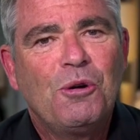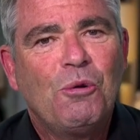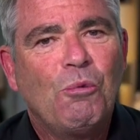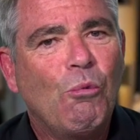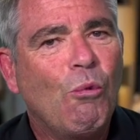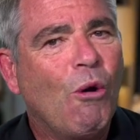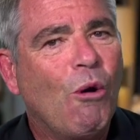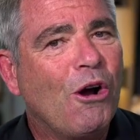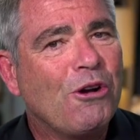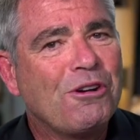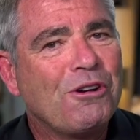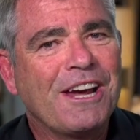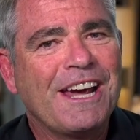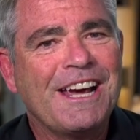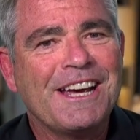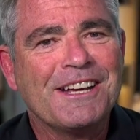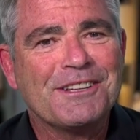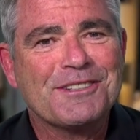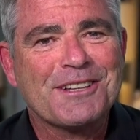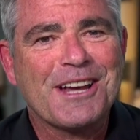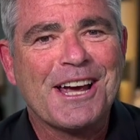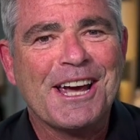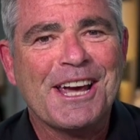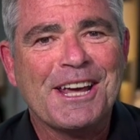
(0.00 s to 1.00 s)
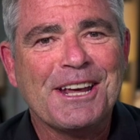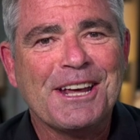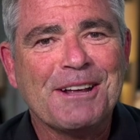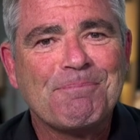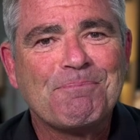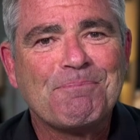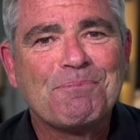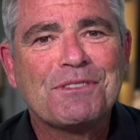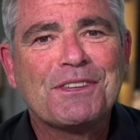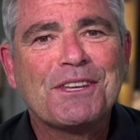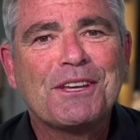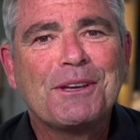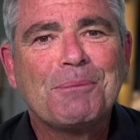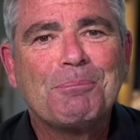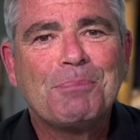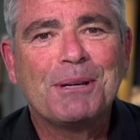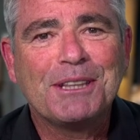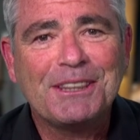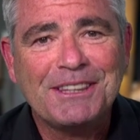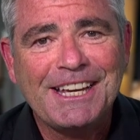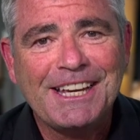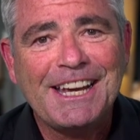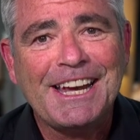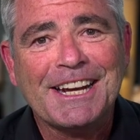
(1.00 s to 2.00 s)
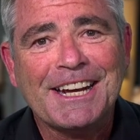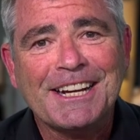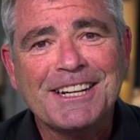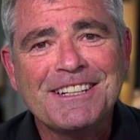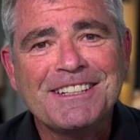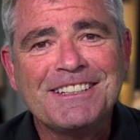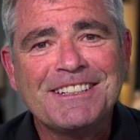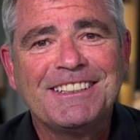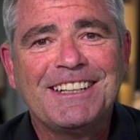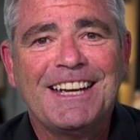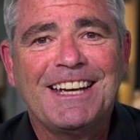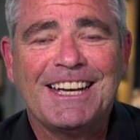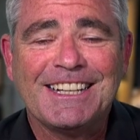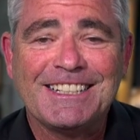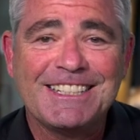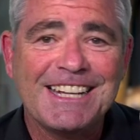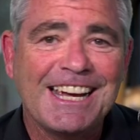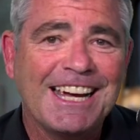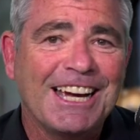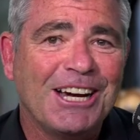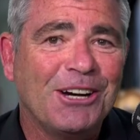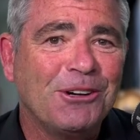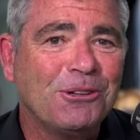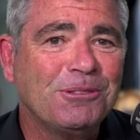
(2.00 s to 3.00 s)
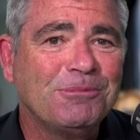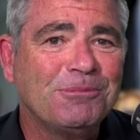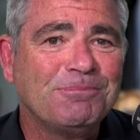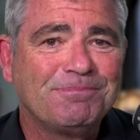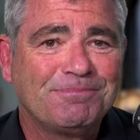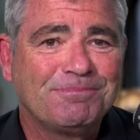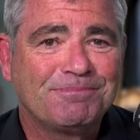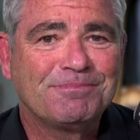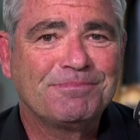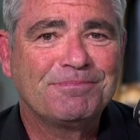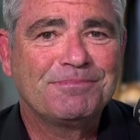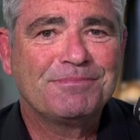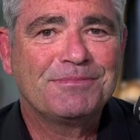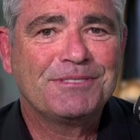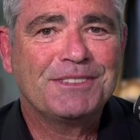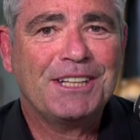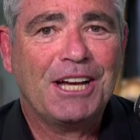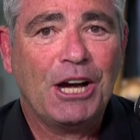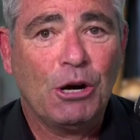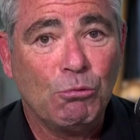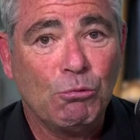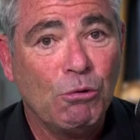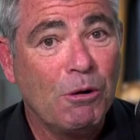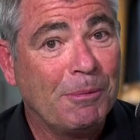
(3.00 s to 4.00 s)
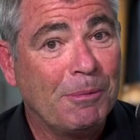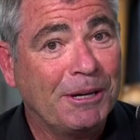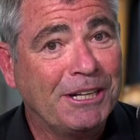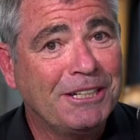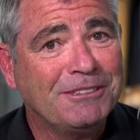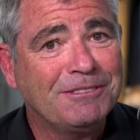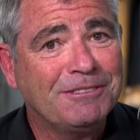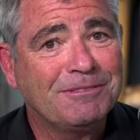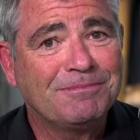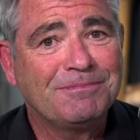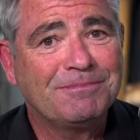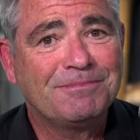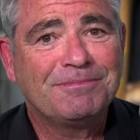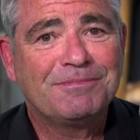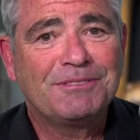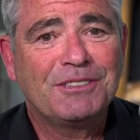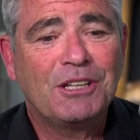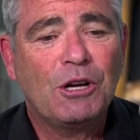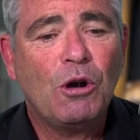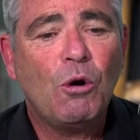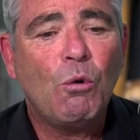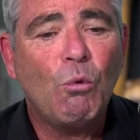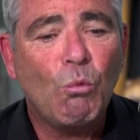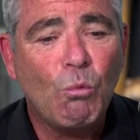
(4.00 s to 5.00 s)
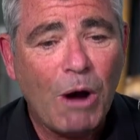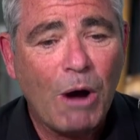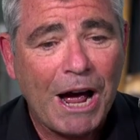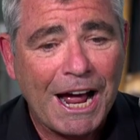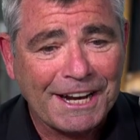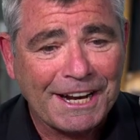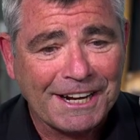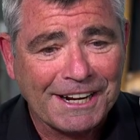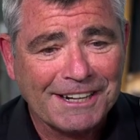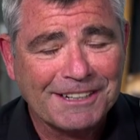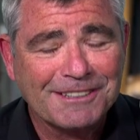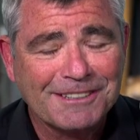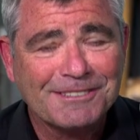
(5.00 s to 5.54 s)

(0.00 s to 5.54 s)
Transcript: Woke as, eh? But then, Adele, a woman, won.